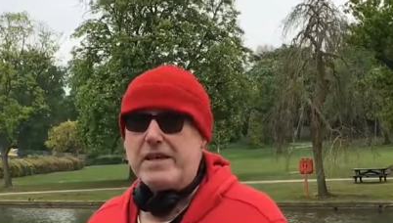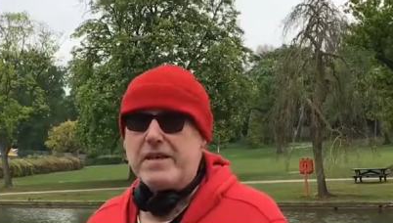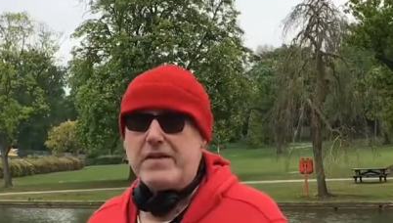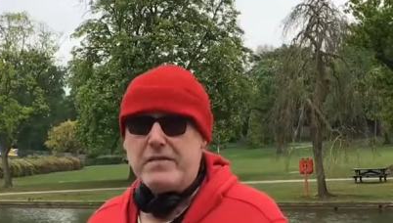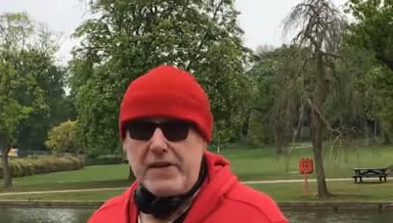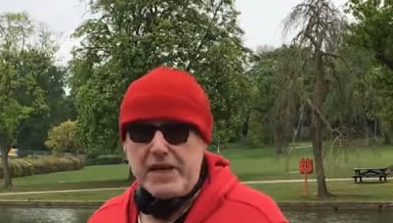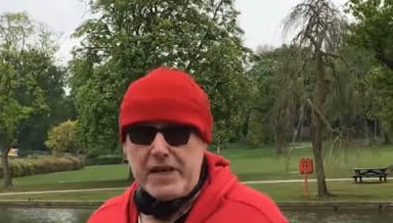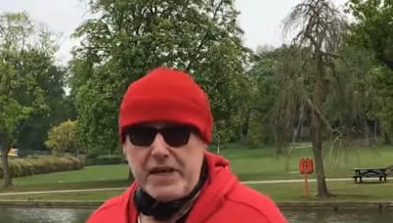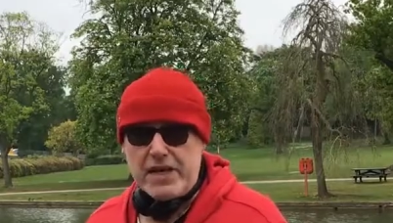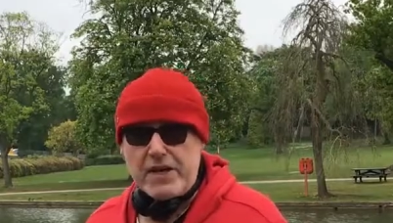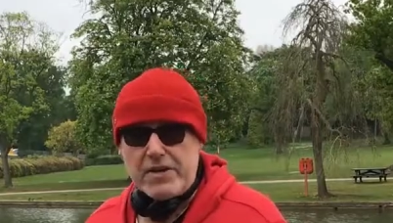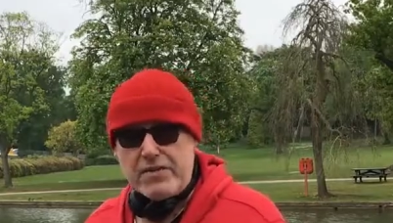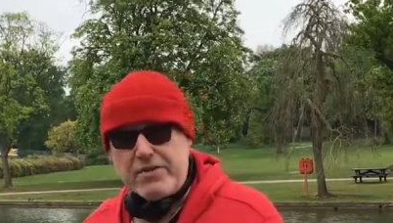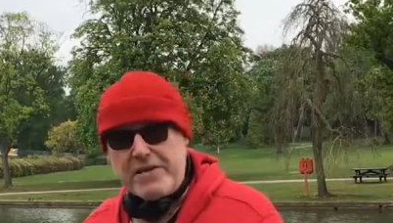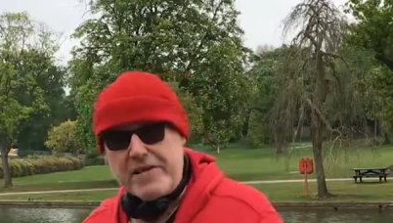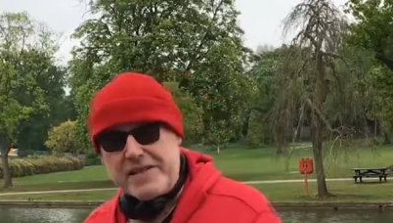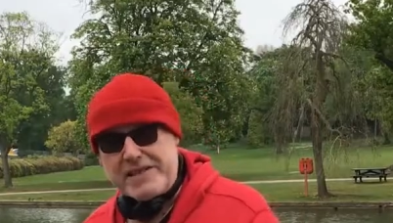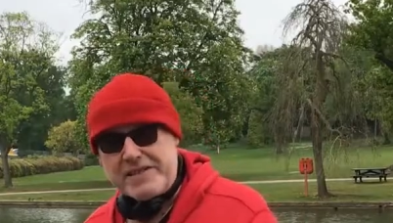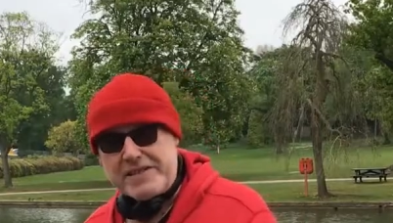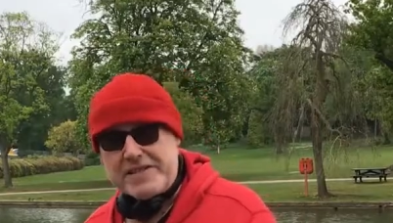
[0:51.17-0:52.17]
of
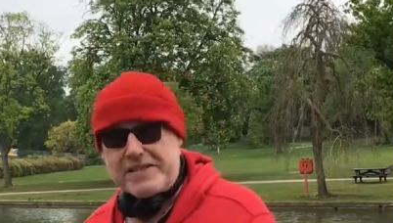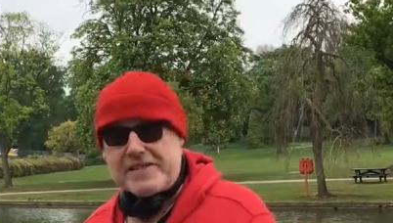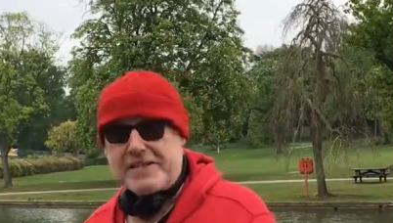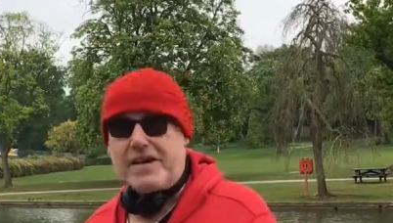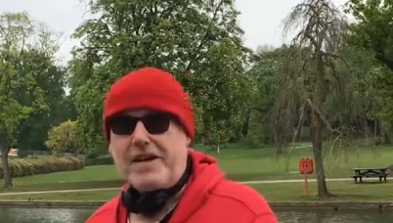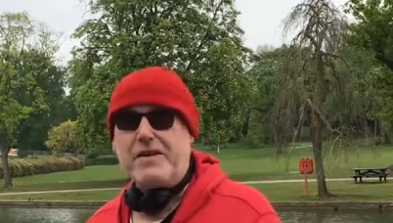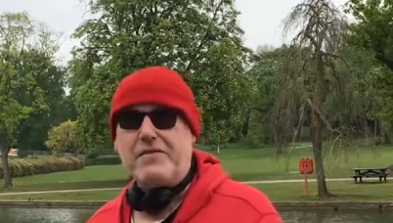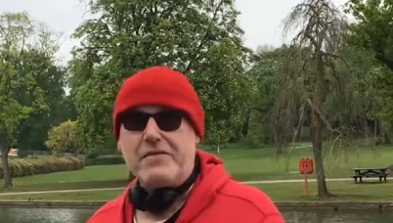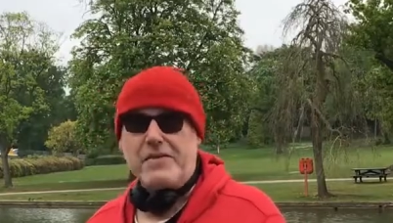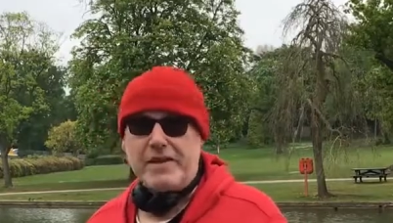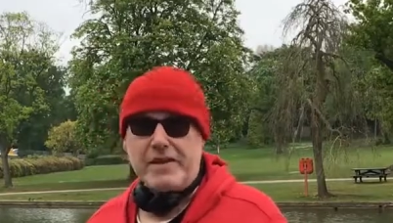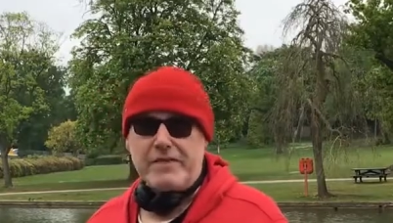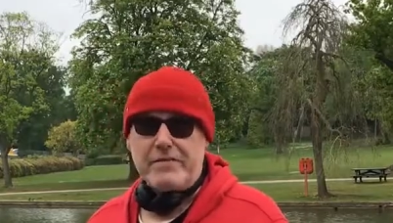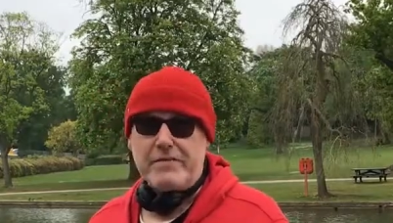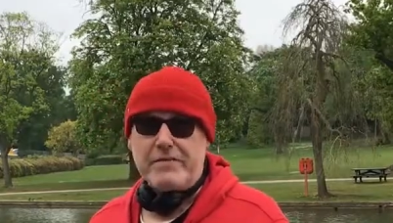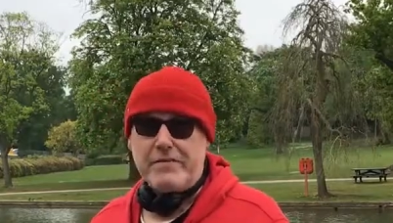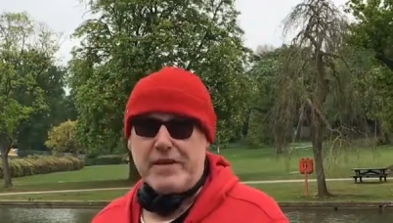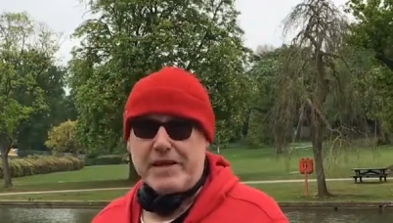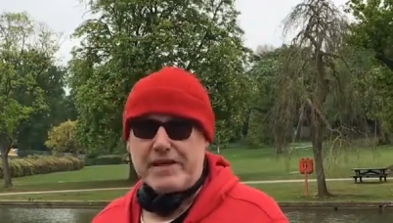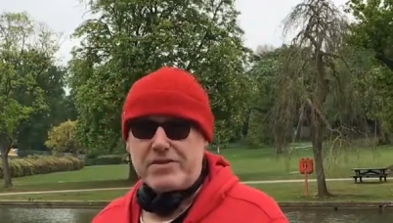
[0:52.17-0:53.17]
increase of the
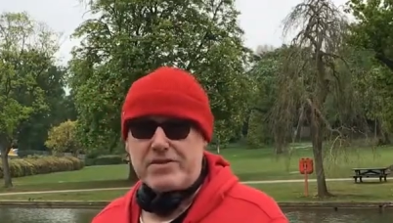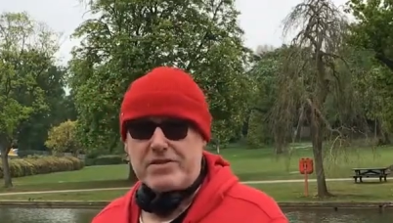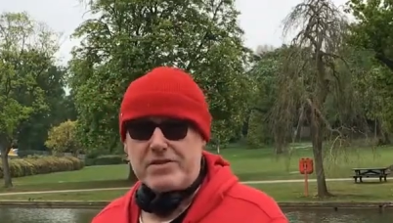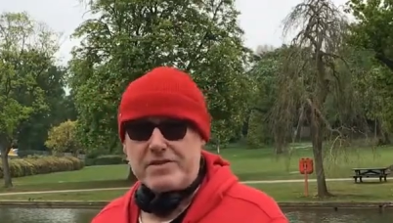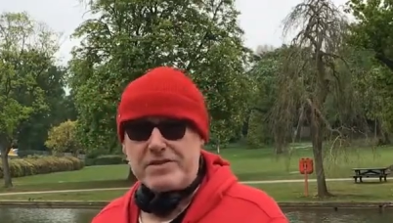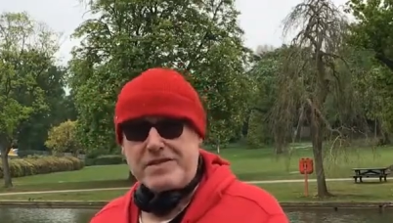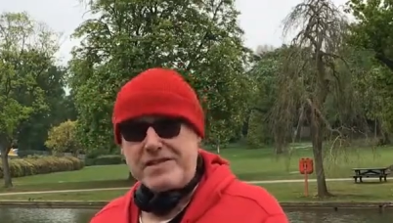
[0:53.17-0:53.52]
infection,